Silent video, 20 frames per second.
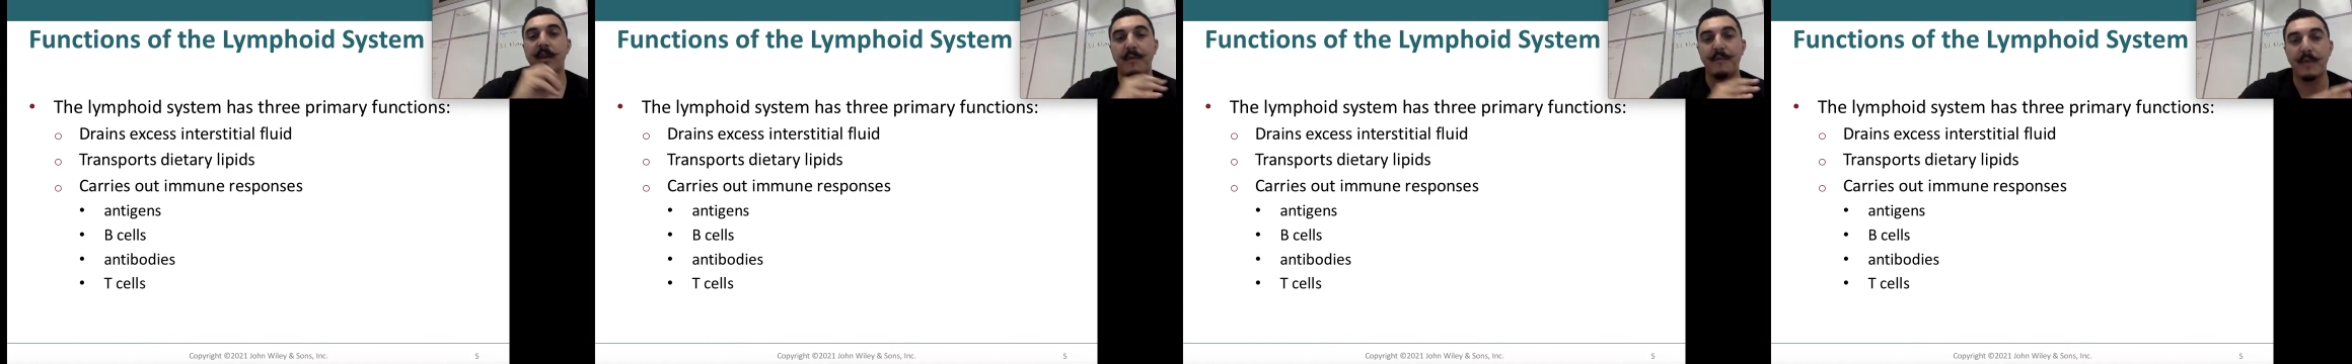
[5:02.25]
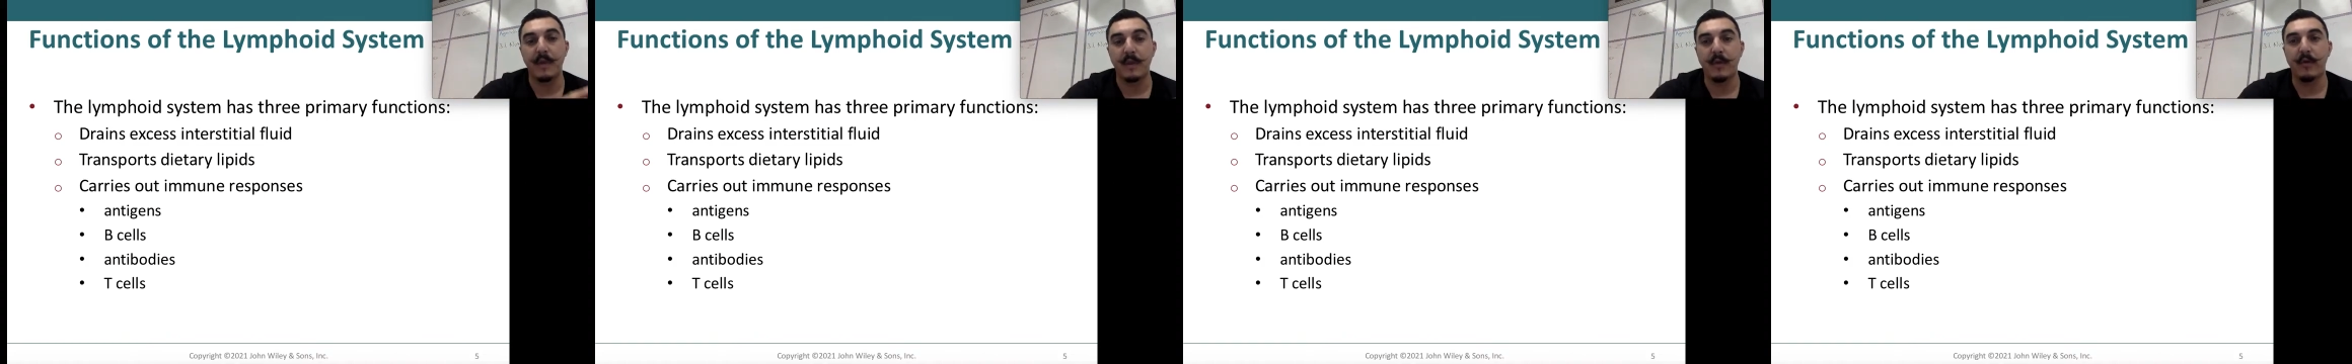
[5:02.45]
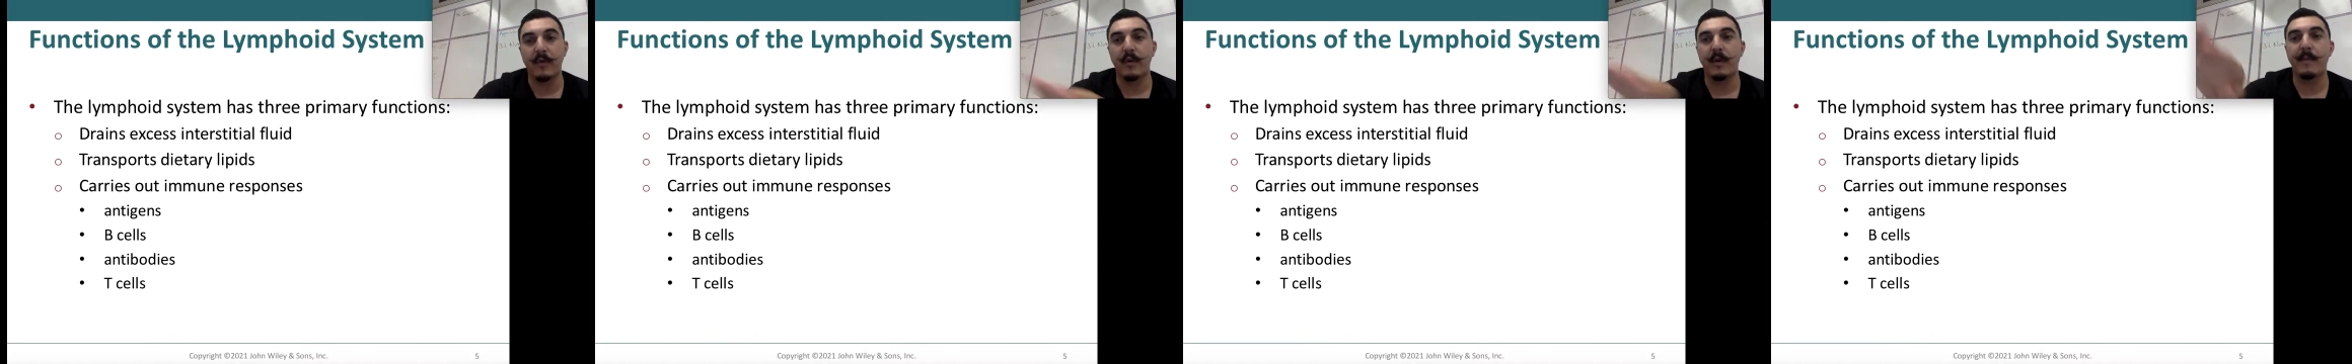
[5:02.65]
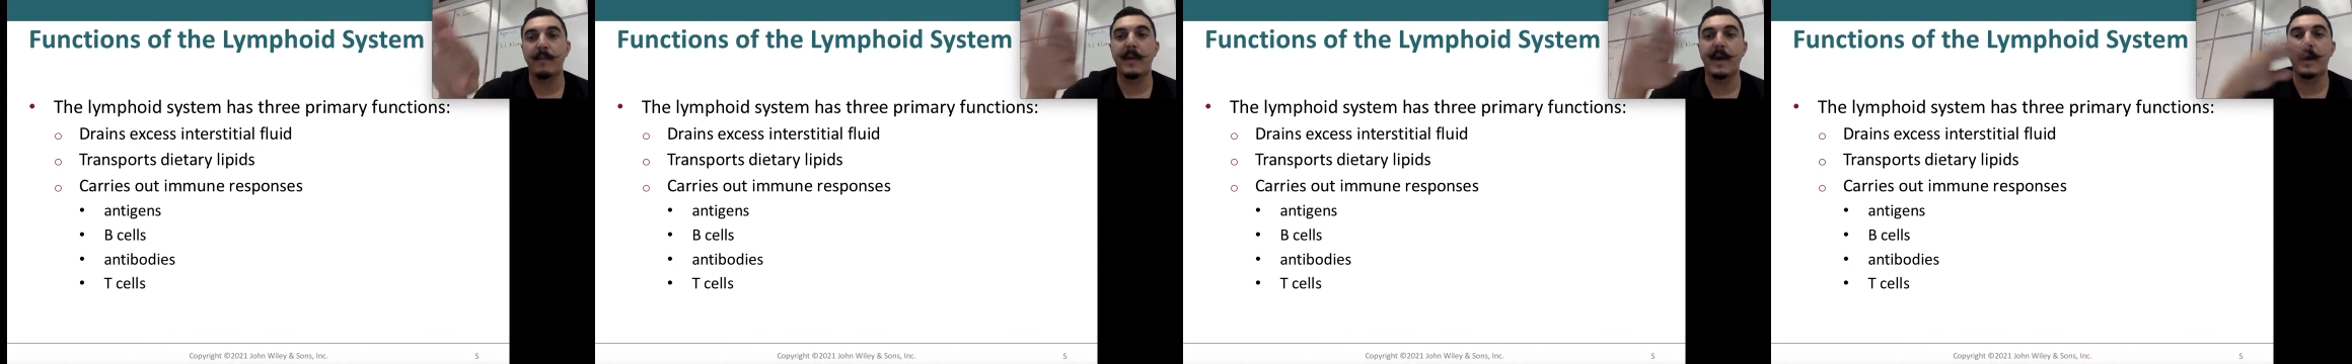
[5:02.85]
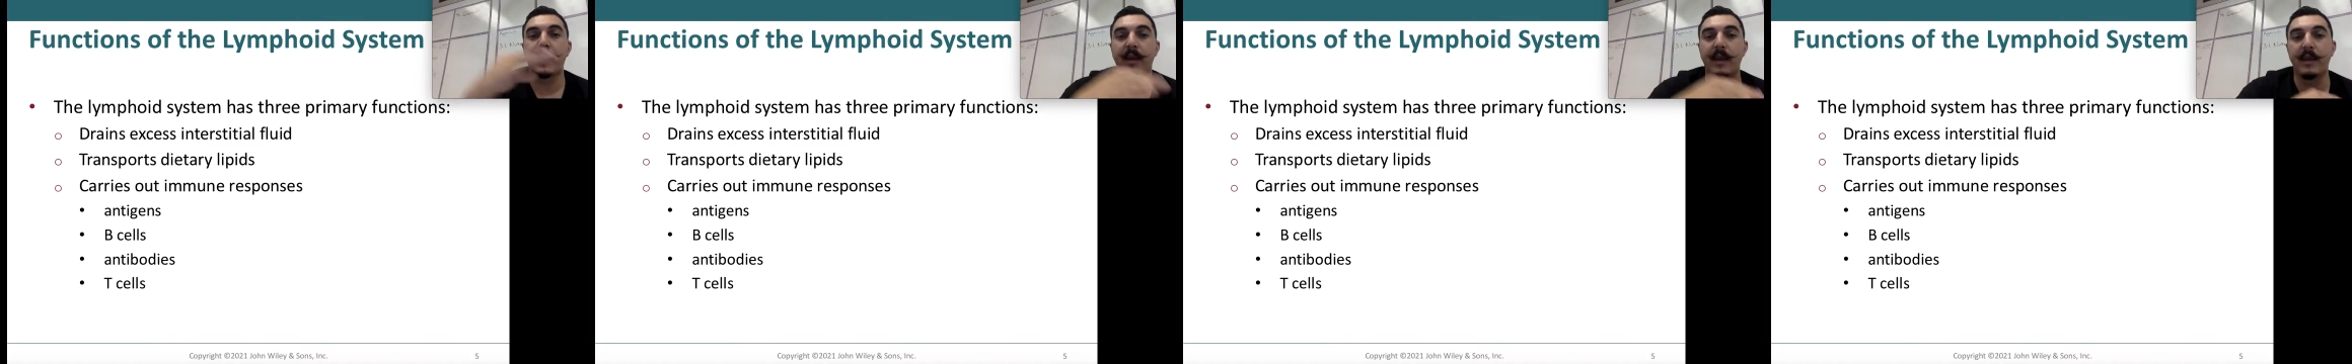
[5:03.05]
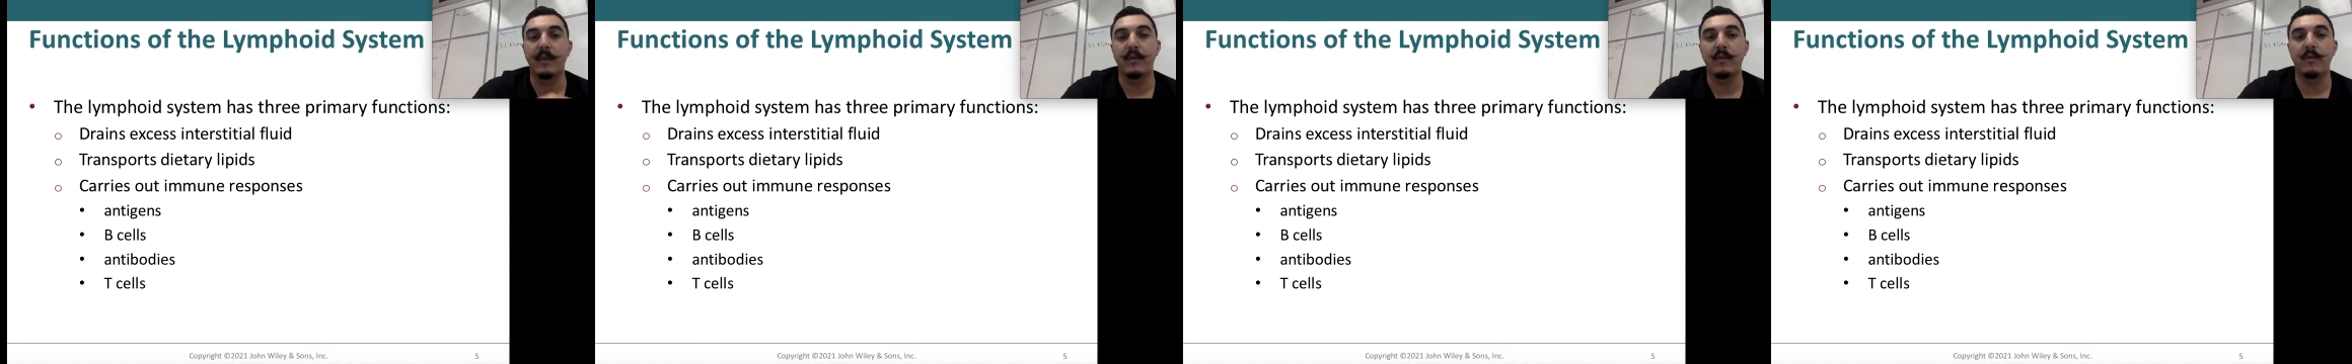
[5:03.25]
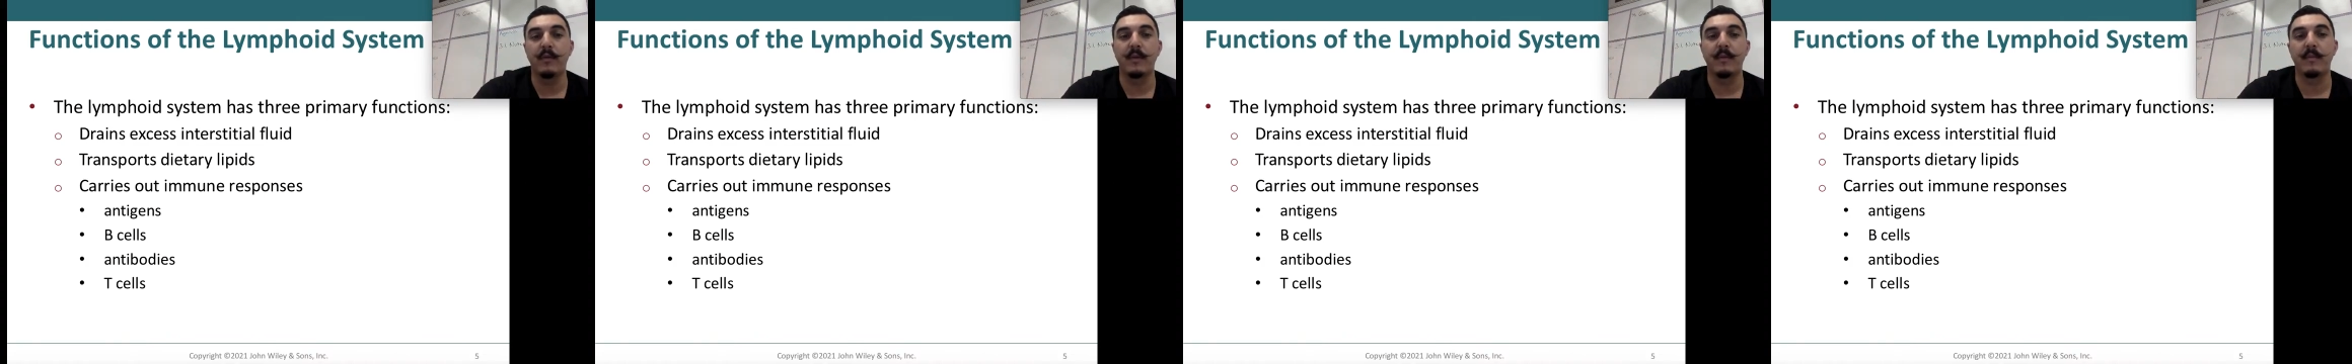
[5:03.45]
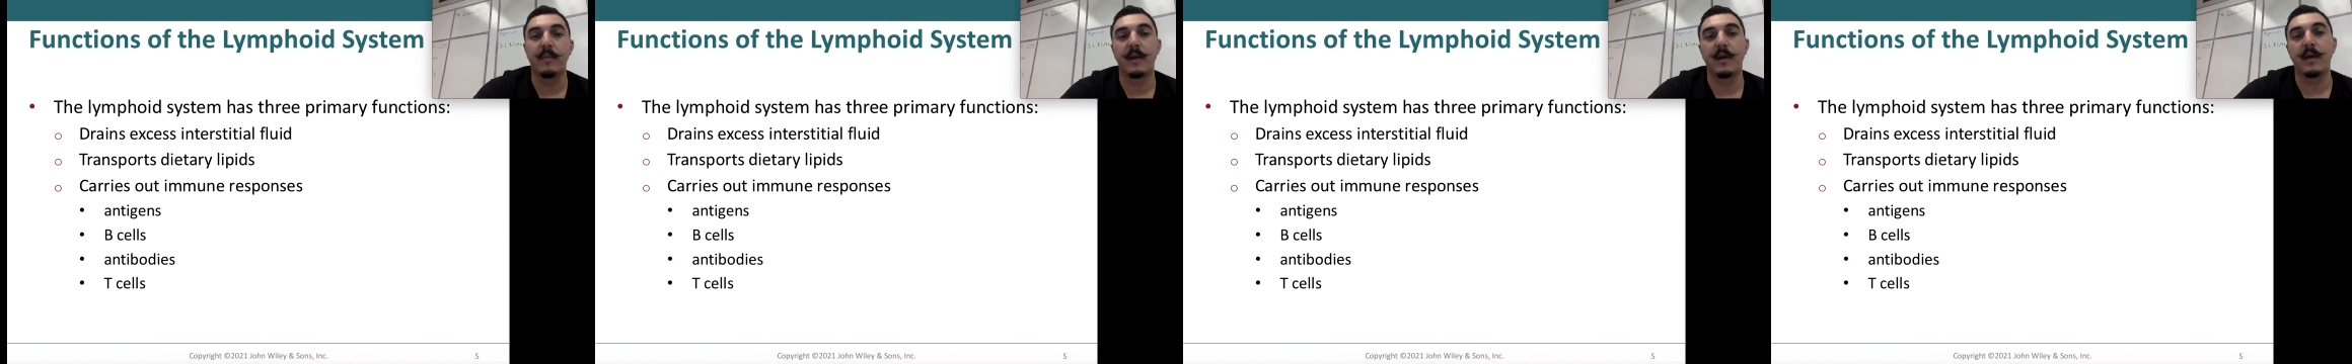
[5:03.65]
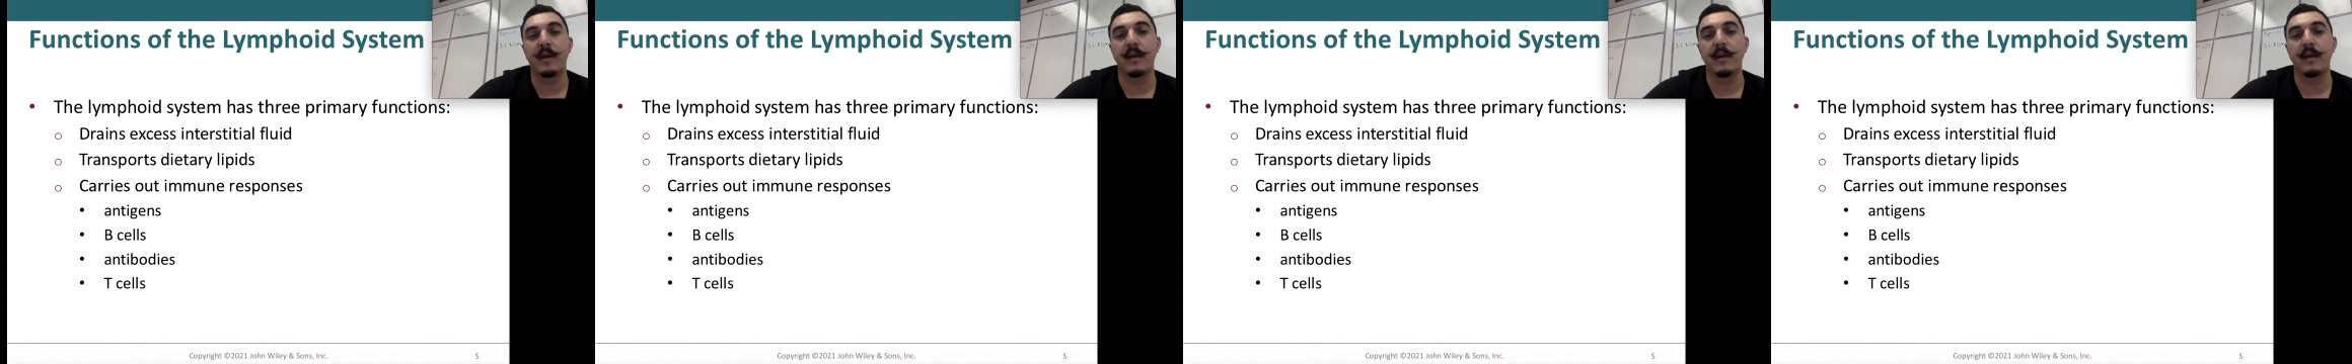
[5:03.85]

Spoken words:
and return it back into the blood.